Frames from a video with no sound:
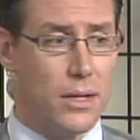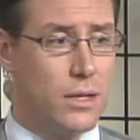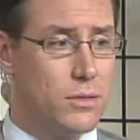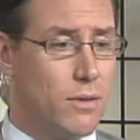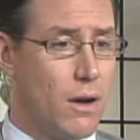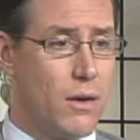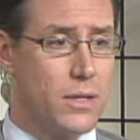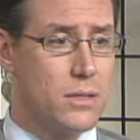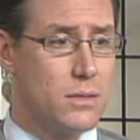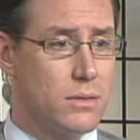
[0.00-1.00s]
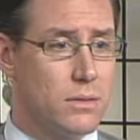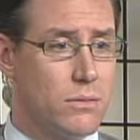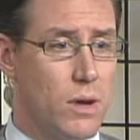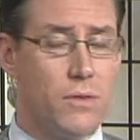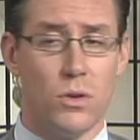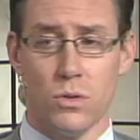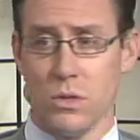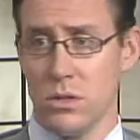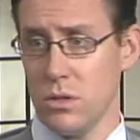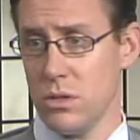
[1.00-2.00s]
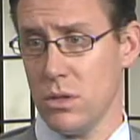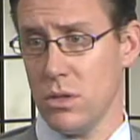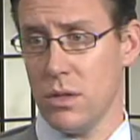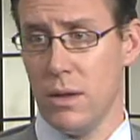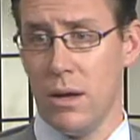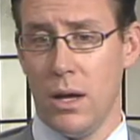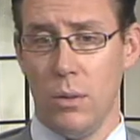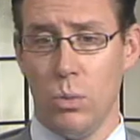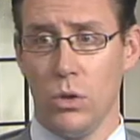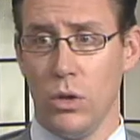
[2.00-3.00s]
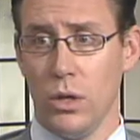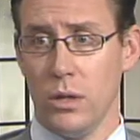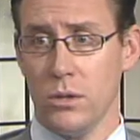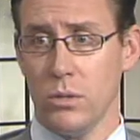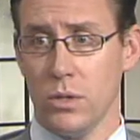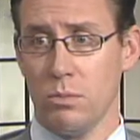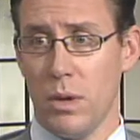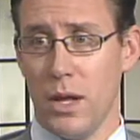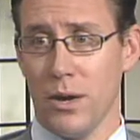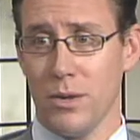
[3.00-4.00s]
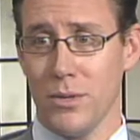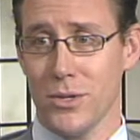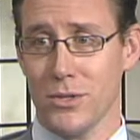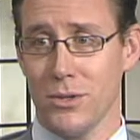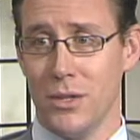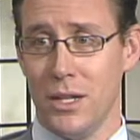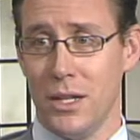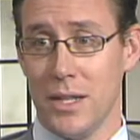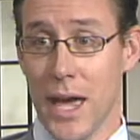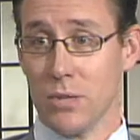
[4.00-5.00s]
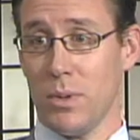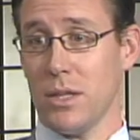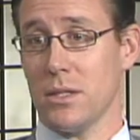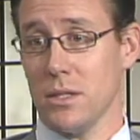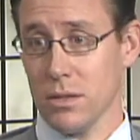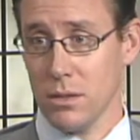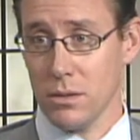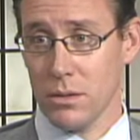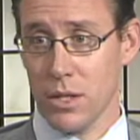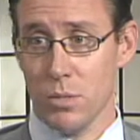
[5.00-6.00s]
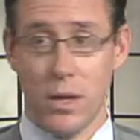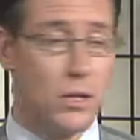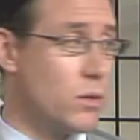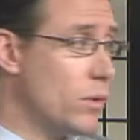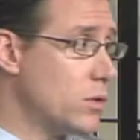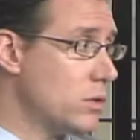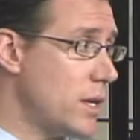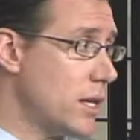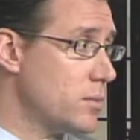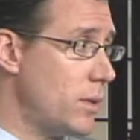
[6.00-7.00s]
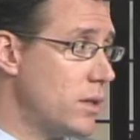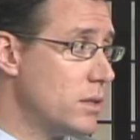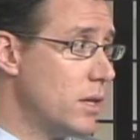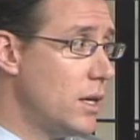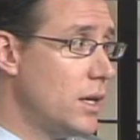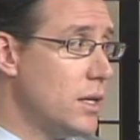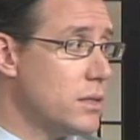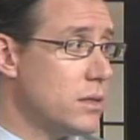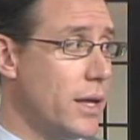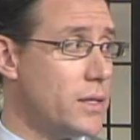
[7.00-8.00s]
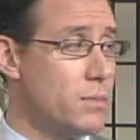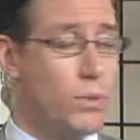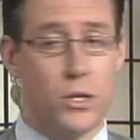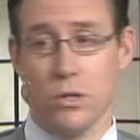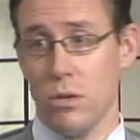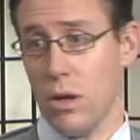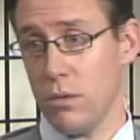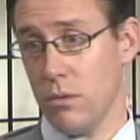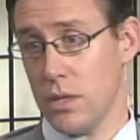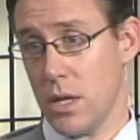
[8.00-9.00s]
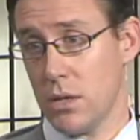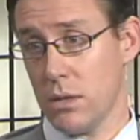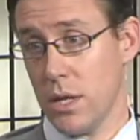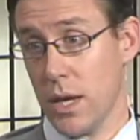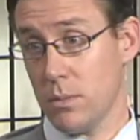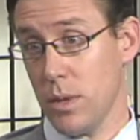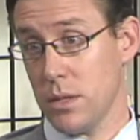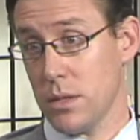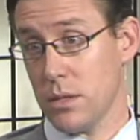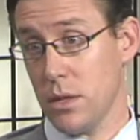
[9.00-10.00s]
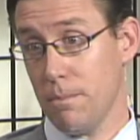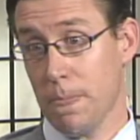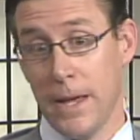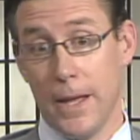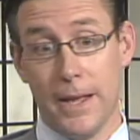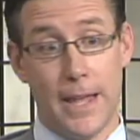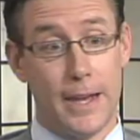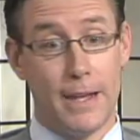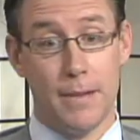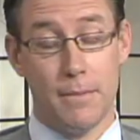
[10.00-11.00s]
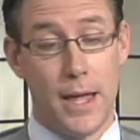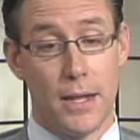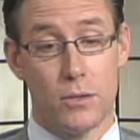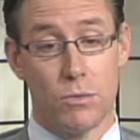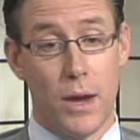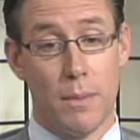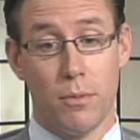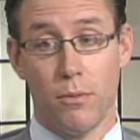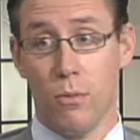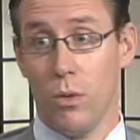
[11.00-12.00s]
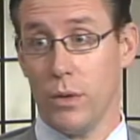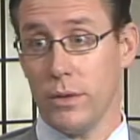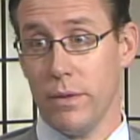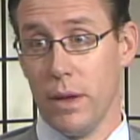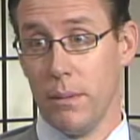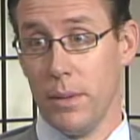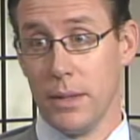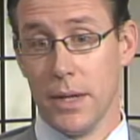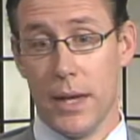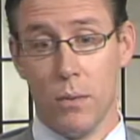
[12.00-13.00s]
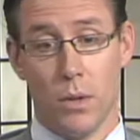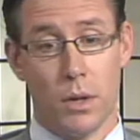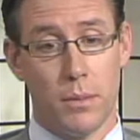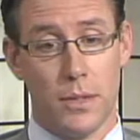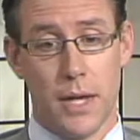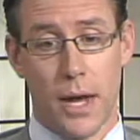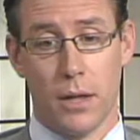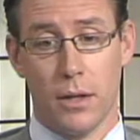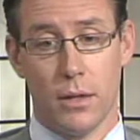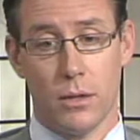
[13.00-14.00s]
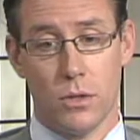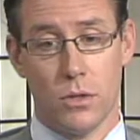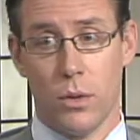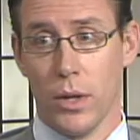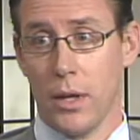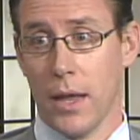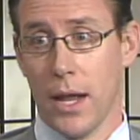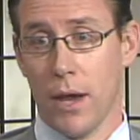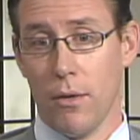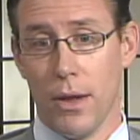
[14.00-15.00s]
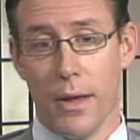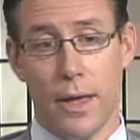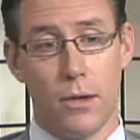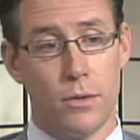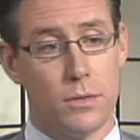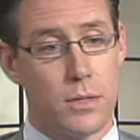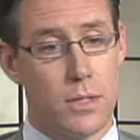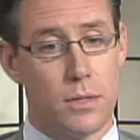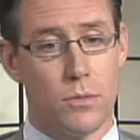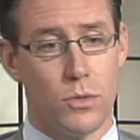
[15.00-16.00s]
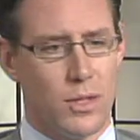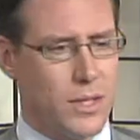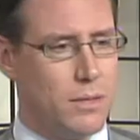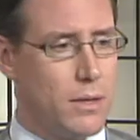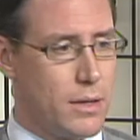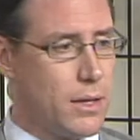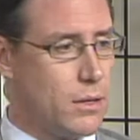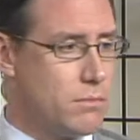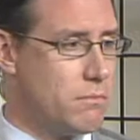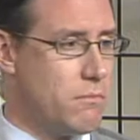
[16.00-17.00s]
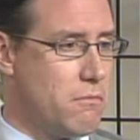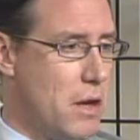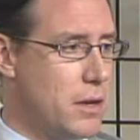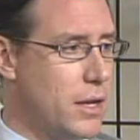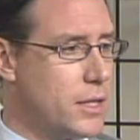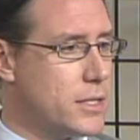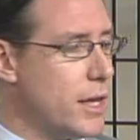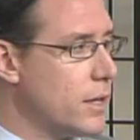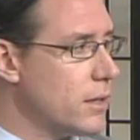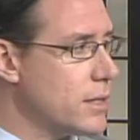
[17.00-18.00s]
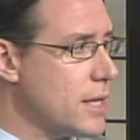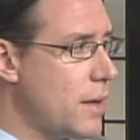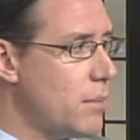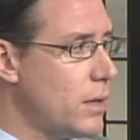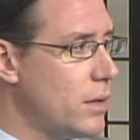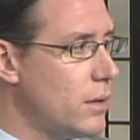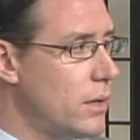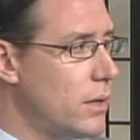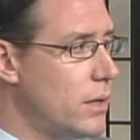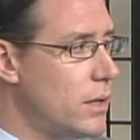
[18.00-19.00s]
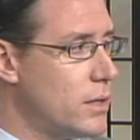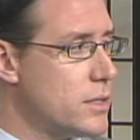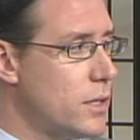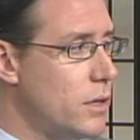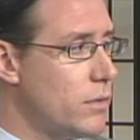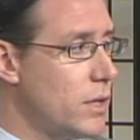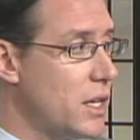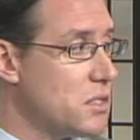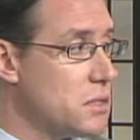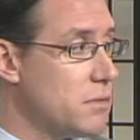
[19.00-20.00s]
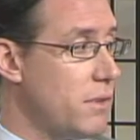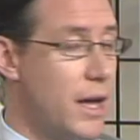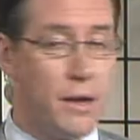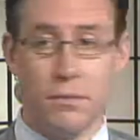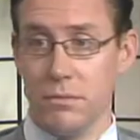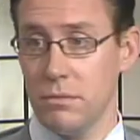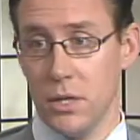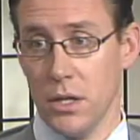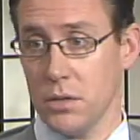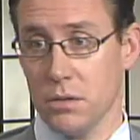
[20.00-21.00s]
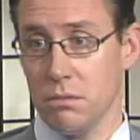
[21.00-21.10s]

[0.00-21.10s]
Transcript: as far as revenues is concerned, we're looking to expand our commercial tax base, because an expanded commercial tax base is less pressure on residential tax bases. So that is ripe for development, and we're going to be tackling the zoning in that area, and you'll see some really, I think, fun and exciting things happening in the city over the next 5 years.